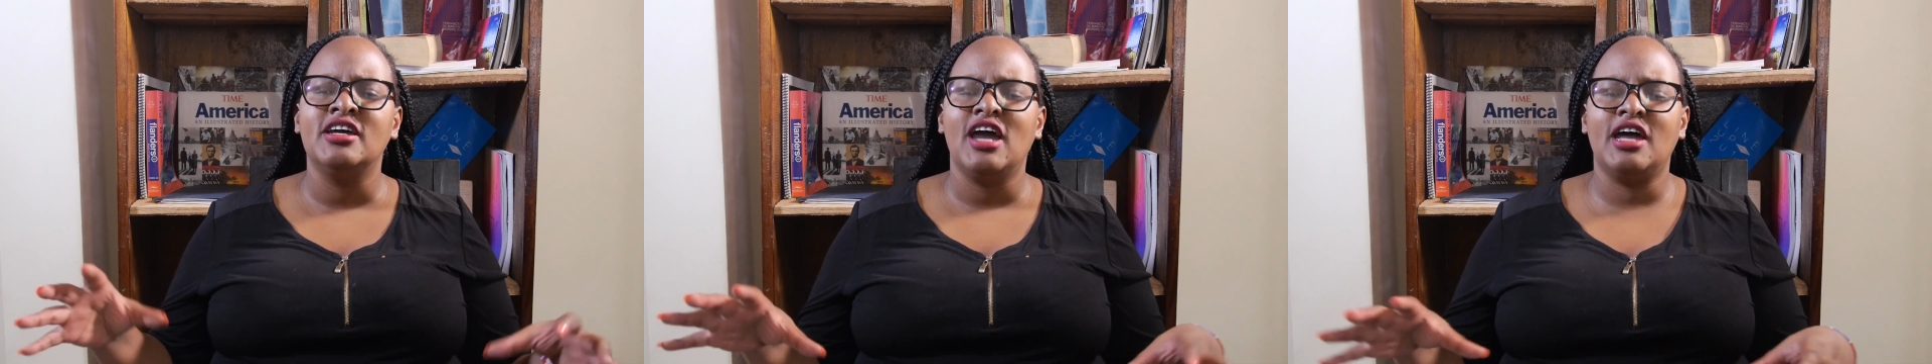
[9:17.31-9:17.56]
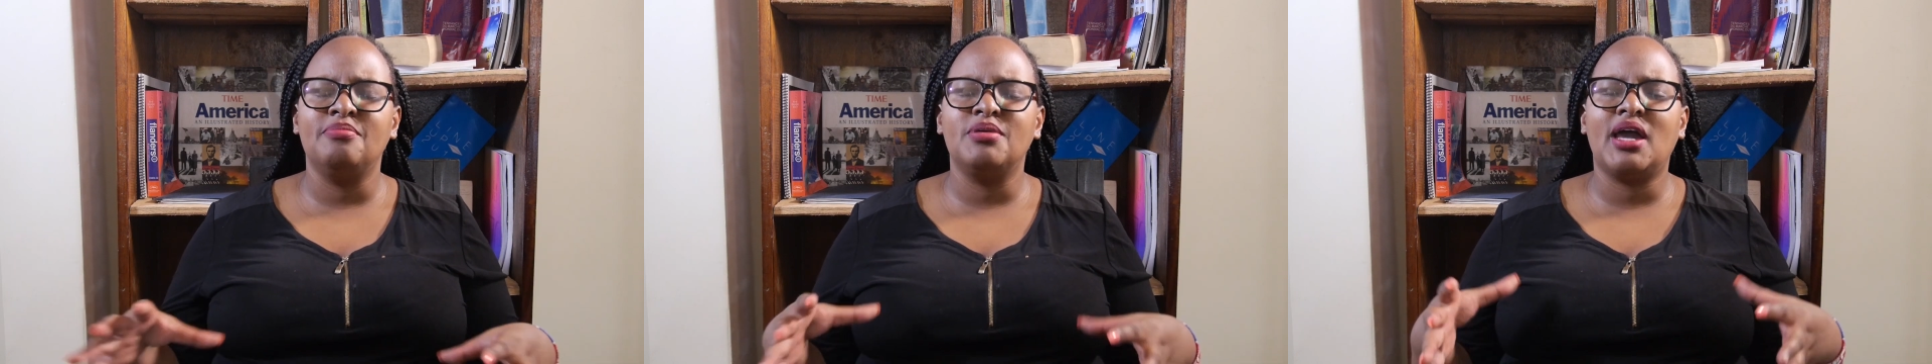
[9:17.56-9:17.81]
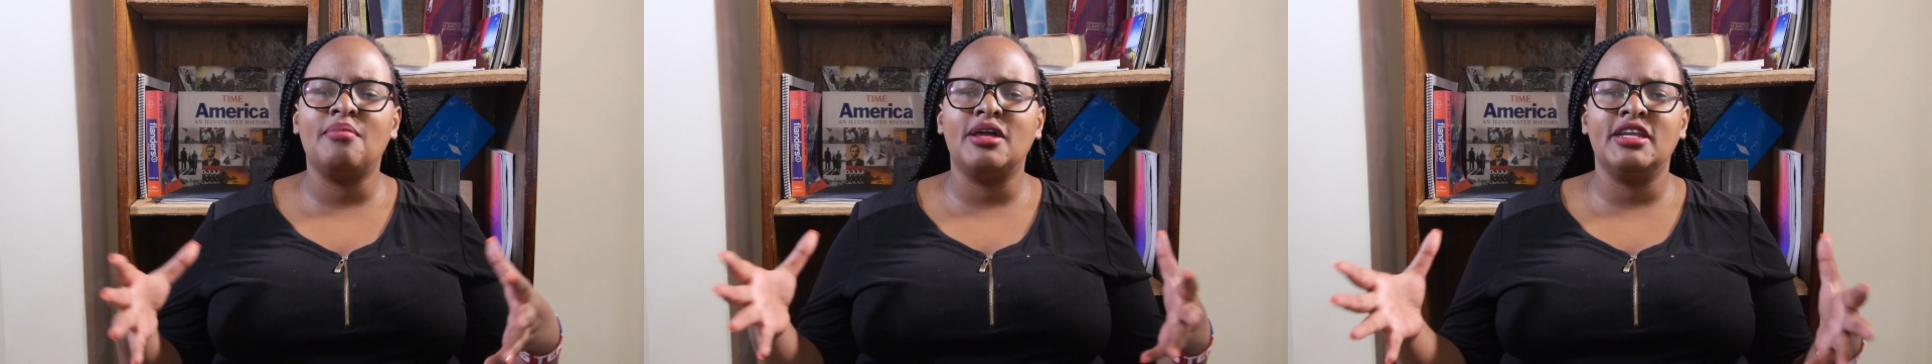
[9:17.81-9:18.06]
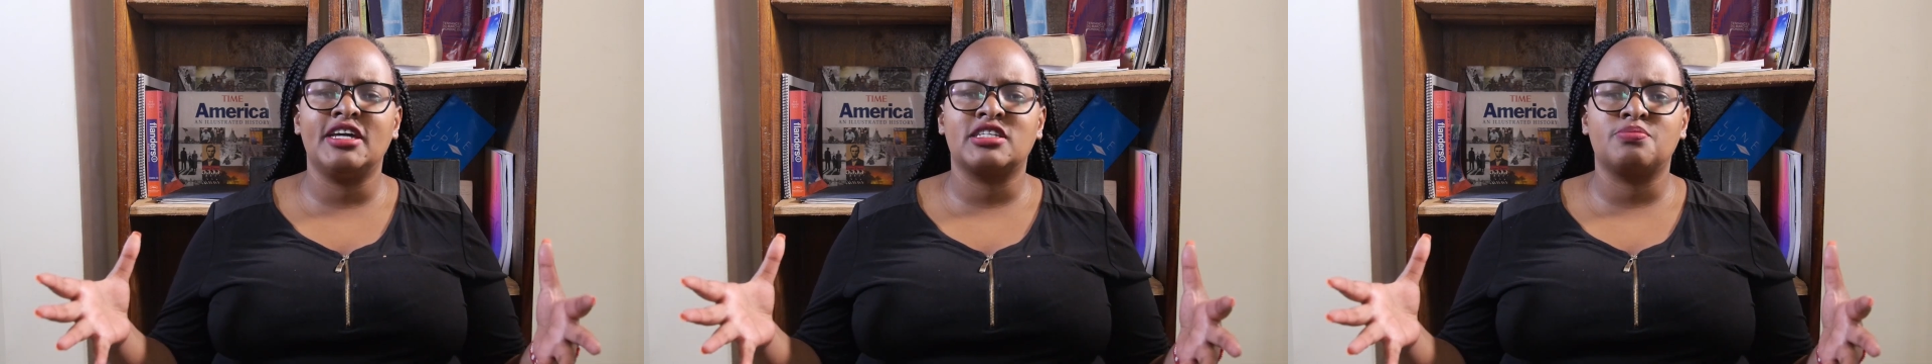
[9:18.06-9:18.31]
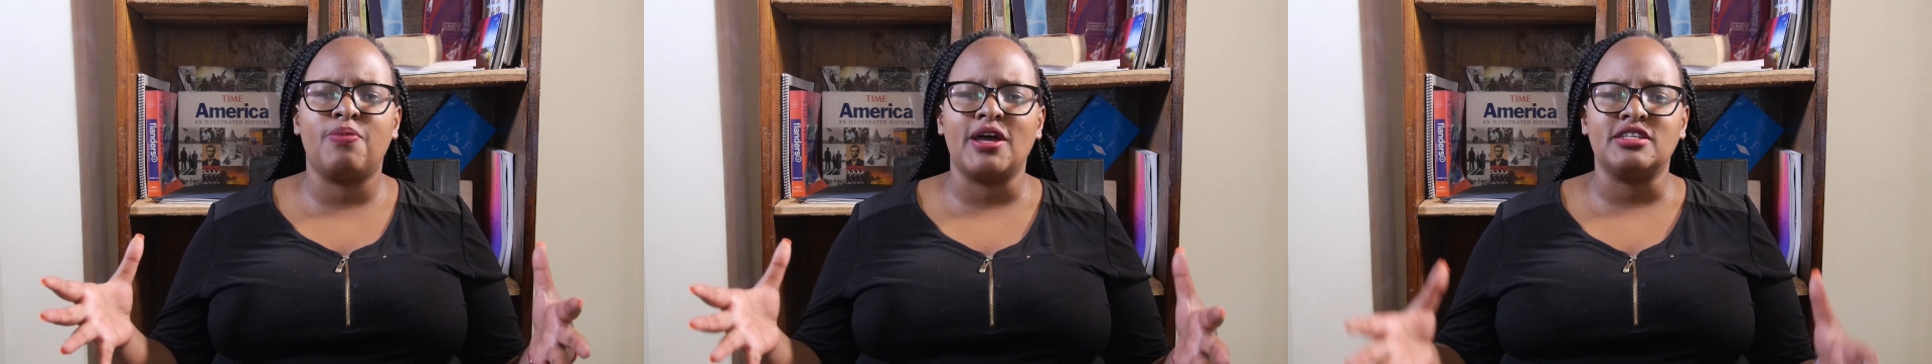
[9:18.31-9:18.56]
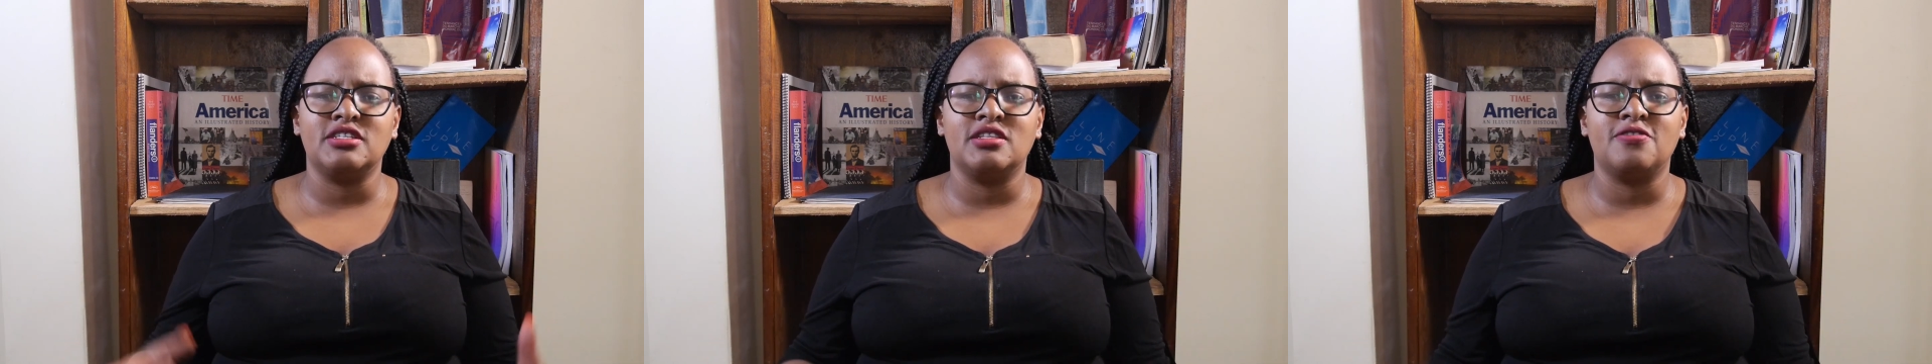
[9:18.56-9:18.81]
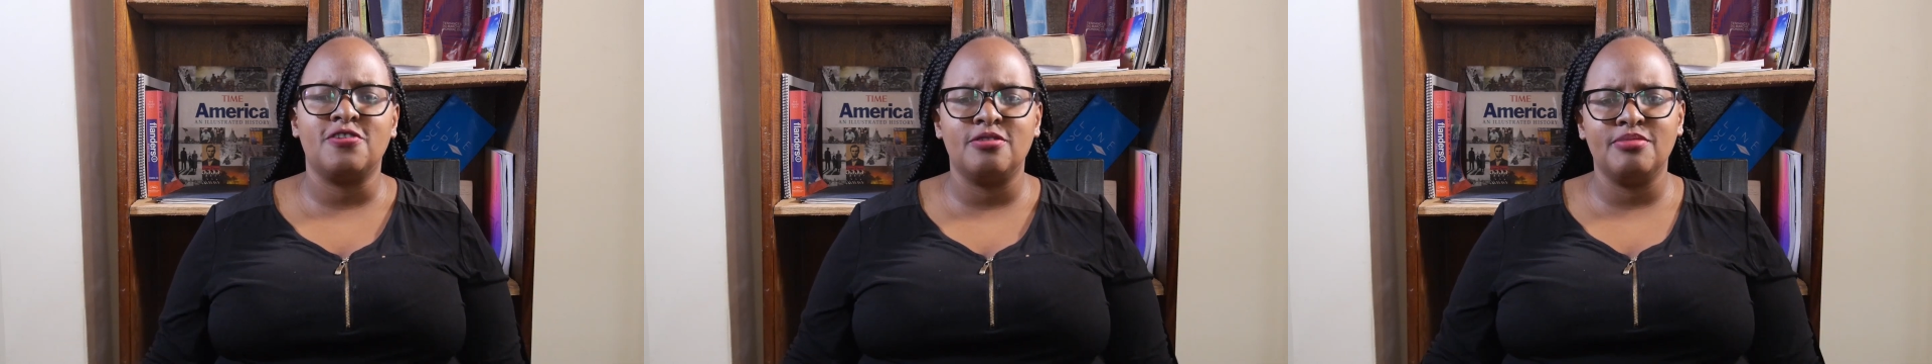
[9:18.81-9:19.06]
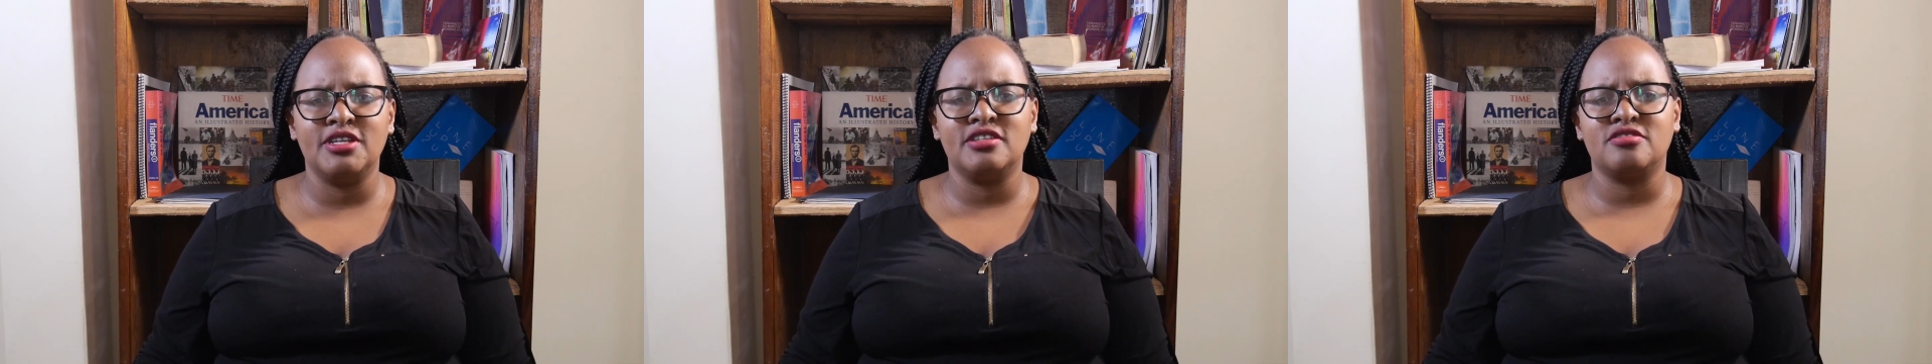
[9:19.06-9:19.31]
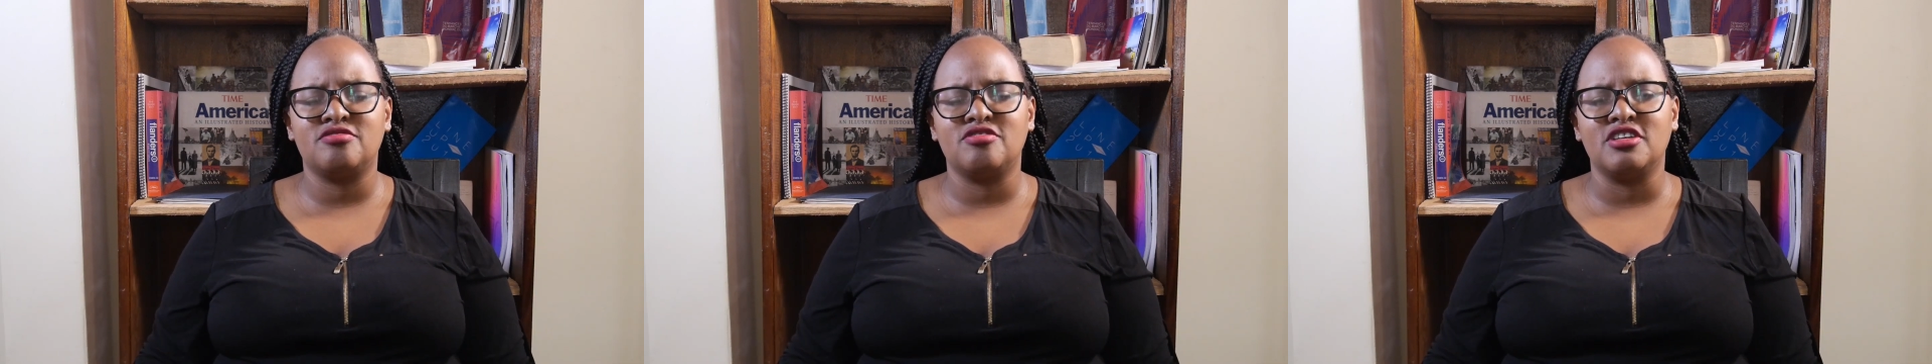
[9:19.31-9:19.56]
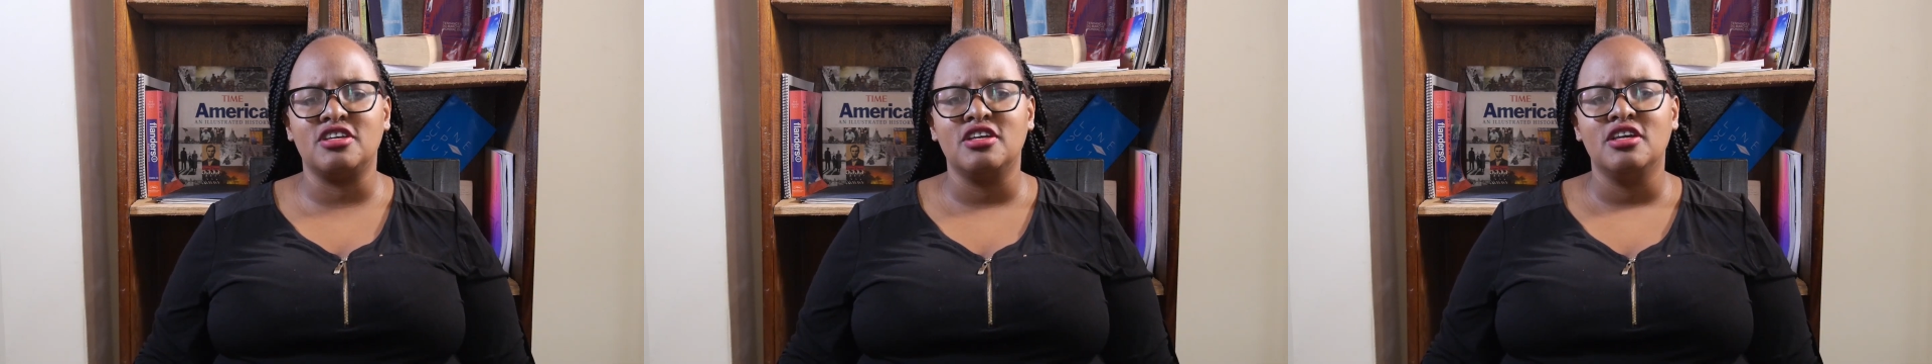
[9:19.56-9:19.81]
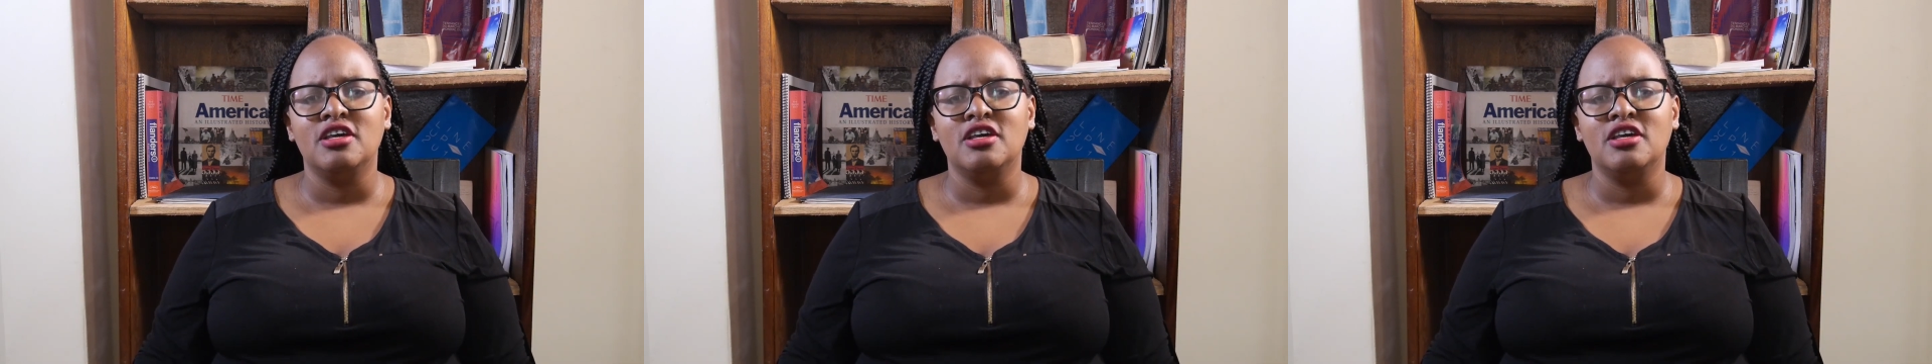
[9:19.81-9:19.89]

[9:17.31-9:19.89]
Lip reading: and become an expert in the film industry.